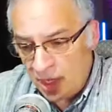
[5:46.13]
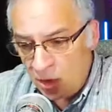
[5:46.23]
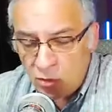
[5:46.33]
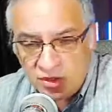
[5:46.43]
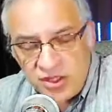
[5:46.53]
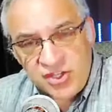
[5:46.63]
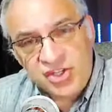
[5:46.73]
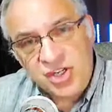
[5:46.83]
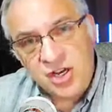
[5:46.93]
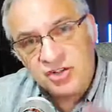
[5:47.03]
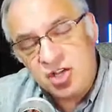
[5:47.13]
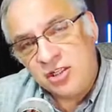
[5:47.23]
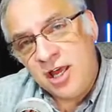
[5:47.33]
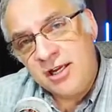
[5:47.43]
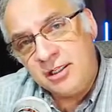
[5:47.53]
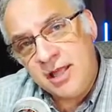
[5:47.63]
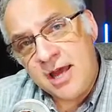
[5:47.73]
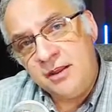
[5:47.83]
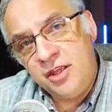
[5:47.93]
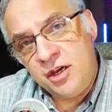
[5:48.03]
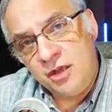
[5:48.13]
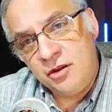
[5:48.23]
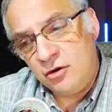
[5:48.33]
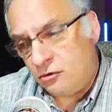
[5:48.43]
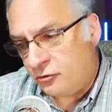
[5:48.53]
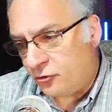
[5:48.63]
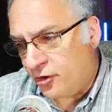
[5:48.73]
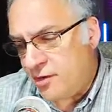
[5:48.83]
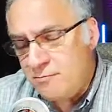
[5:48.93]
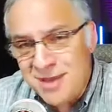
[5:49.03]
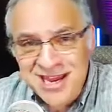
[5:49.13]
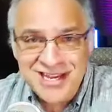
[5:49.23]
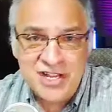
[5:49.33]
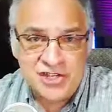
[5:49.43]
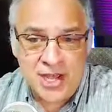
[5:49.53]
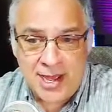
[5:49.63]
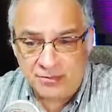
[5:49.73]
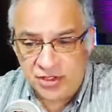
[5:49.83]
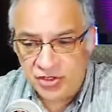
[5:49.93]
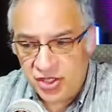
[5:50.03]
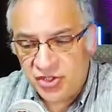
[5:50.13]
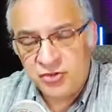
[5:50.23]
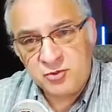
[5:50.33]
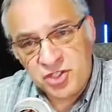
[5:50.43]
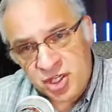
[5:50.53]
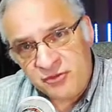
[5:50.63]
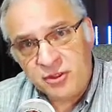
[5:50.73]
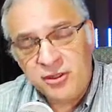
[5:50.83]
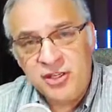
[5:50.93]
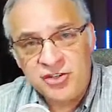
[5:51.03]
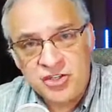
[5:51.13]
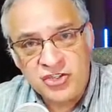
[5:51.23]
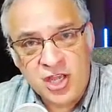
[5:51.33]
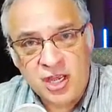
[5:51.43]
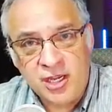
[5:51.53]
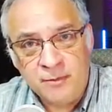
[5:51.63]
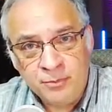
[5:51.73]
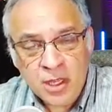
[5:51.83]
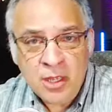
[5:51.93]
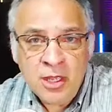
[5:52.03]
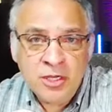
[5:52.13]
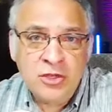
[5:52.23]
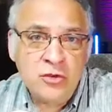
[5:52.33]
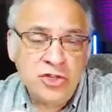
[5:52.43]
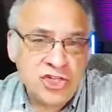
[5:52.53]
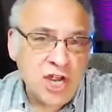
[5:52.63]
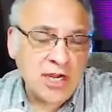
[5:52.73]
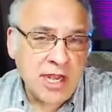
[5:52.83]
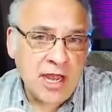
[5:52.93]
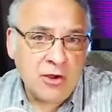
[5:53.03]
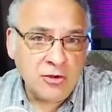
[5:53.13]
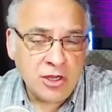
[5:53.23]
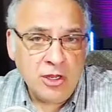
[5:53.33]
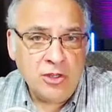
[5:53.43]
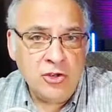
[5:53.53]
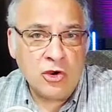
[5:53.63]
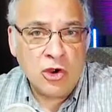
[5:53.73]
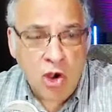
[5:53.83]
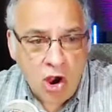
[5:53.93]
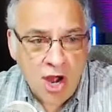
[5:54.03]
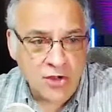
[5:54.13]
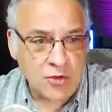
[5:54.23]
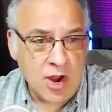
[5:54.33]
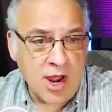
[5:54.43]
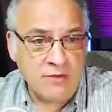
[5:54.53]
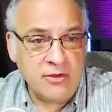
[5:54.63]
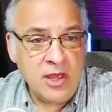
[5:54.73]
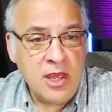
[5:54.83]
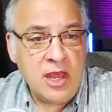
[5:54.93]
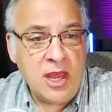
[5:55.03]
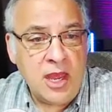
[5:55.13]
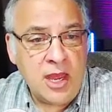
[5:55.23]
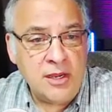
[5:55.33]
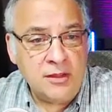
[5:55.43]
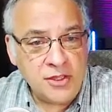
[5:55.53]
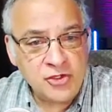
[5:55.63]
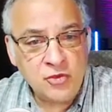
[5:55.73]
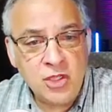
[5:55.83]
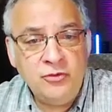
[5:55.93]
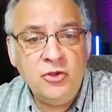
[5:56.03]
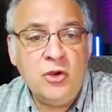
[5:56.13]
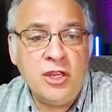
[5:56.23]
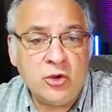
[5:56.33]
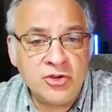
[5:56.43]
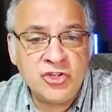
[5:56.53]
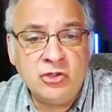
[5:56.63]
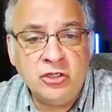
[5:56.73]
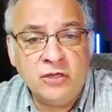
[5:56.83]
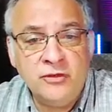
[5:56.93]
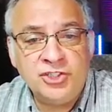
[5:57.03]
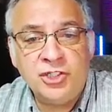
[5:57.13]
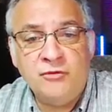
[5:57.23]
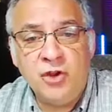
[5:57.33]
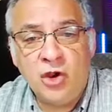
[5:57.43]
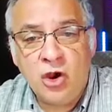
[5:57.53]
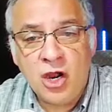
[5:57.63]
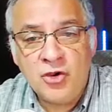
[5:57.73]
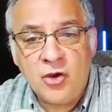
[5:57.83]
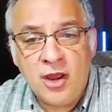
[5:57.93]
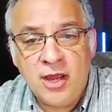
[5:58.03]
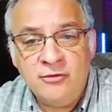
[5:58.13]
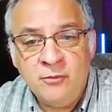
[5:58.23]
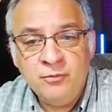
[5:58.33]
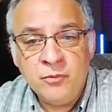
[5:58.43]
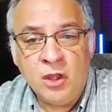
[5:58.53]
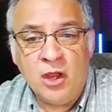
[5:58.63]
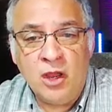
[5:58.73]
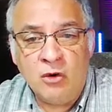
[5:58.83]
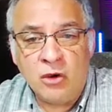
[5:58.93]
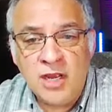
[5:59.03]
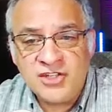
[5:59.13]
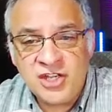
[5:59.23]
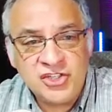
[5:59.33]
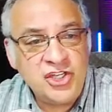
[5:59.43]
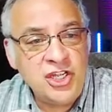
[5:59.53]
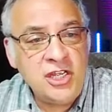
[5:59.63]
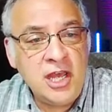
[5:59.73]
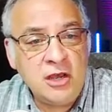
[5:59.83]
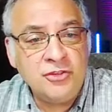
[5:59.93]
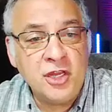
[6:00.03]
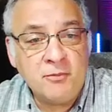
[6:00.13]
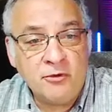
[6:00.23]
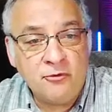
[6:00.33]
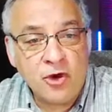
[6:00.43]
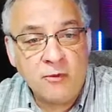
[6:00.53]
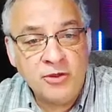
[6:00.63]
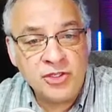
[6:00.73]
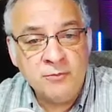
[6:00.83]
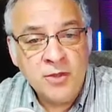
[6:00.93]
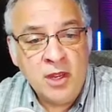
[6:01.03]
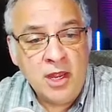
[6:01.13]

And what this does, unlike a lot of the other free maintenance apps, is this specifically is designed to check out your hard drive. And this will give you a crystal clear vision of your hard drive or SSD health and performance.